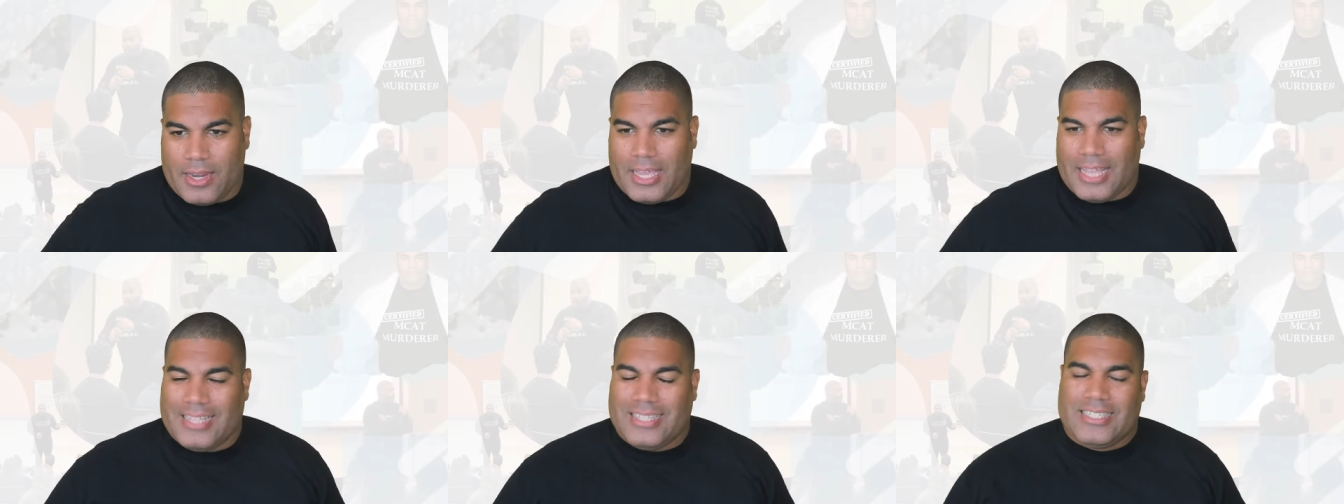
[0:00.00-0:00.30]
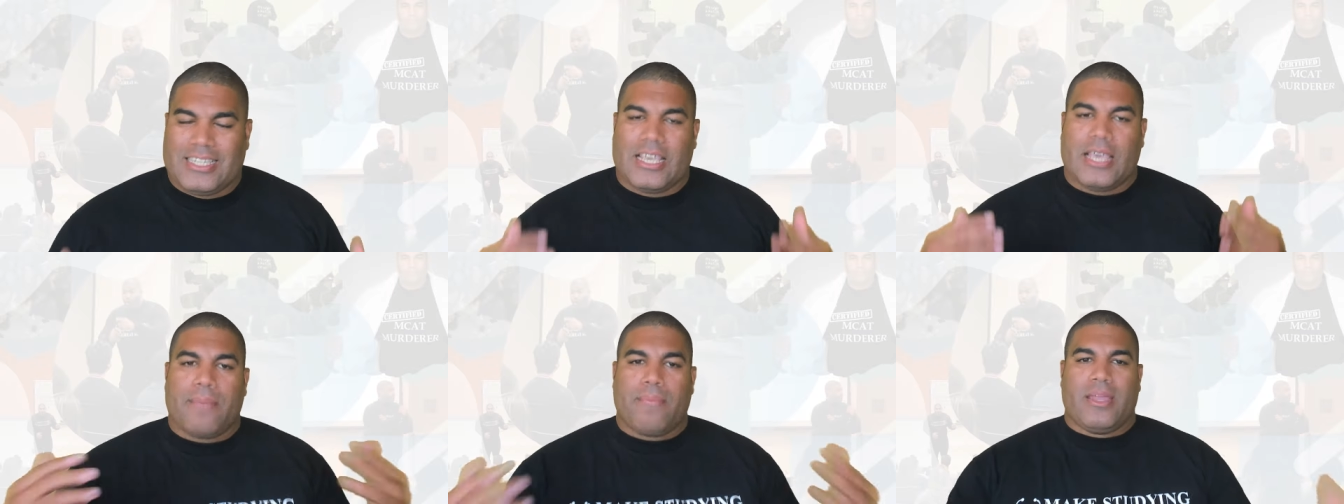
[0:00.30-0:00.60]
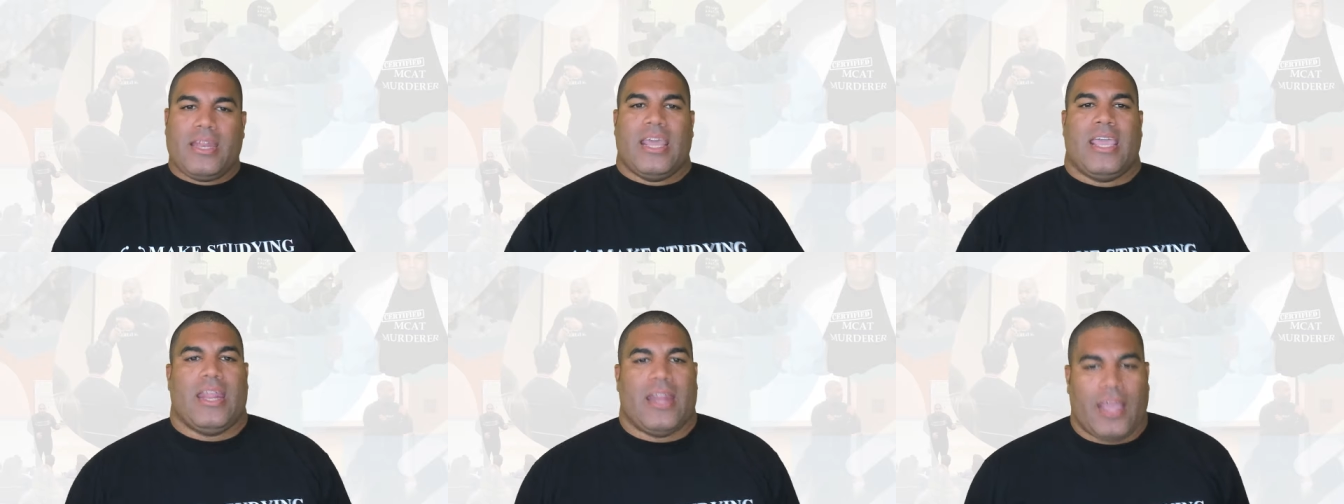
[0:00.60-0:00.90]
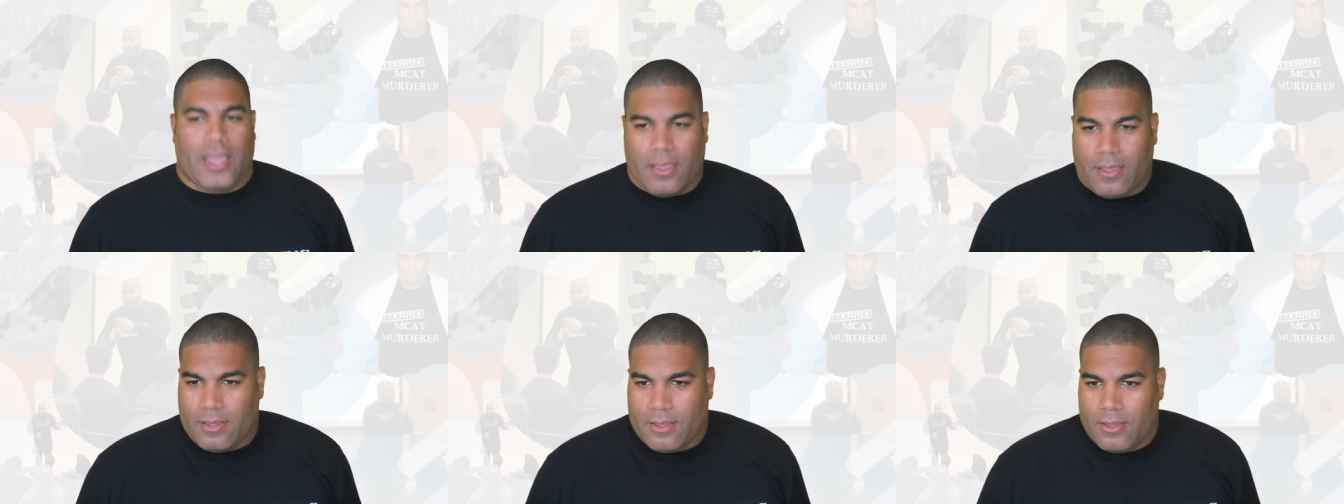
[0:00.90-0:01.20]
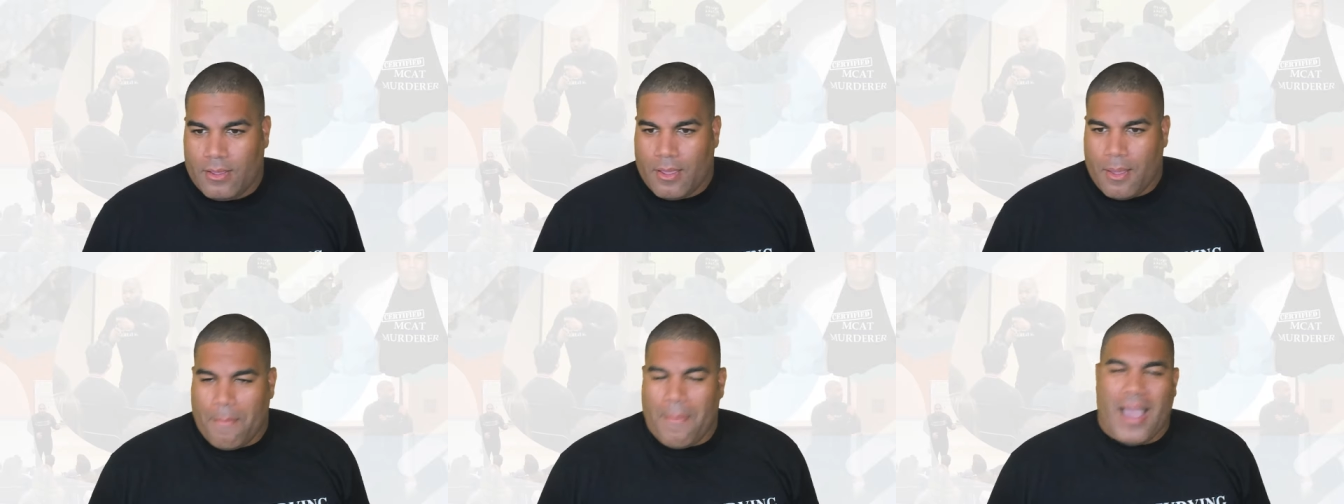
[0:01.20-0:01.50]
intimidating
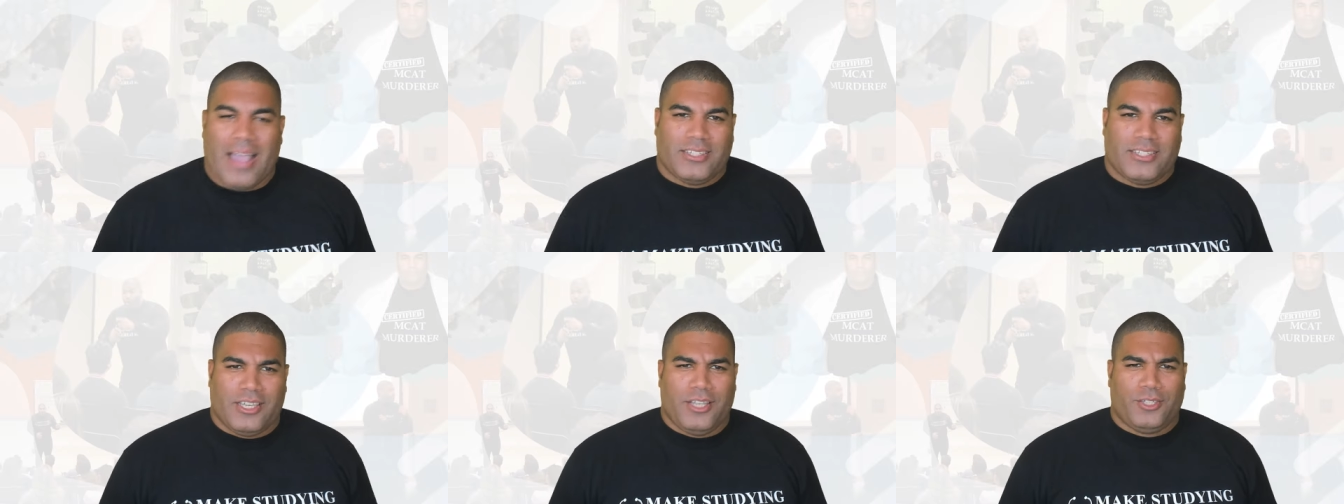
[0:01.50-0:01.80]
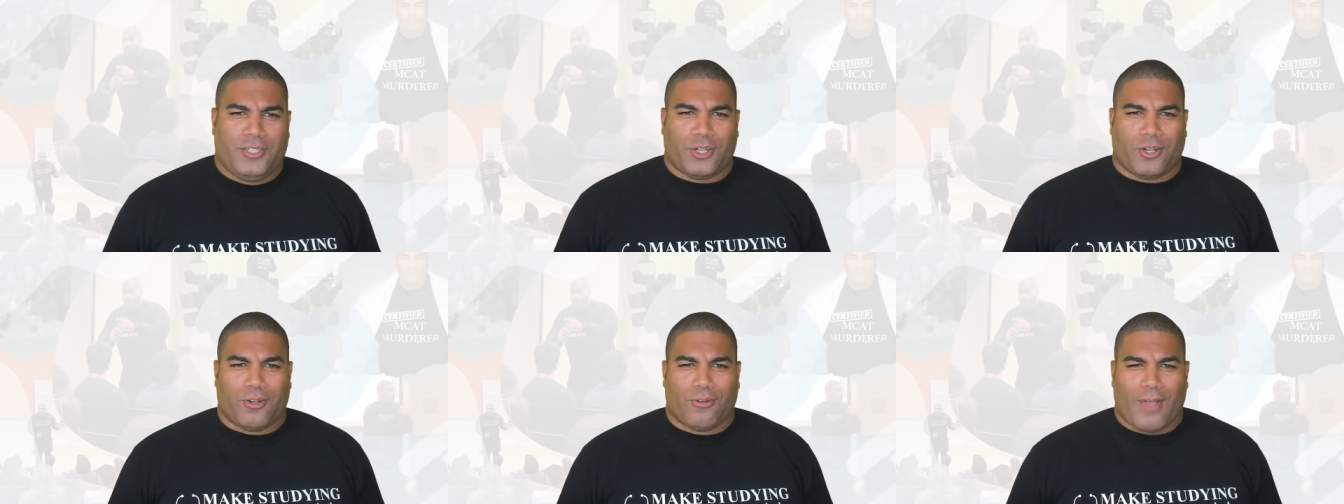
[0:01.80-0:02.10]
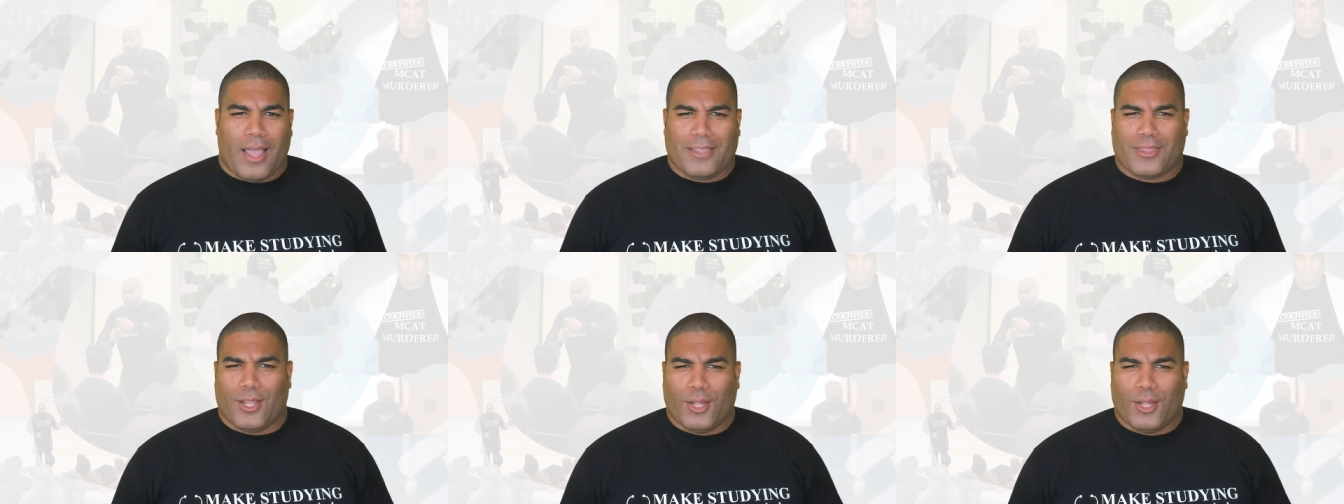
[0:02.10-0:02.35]
my teacher, right?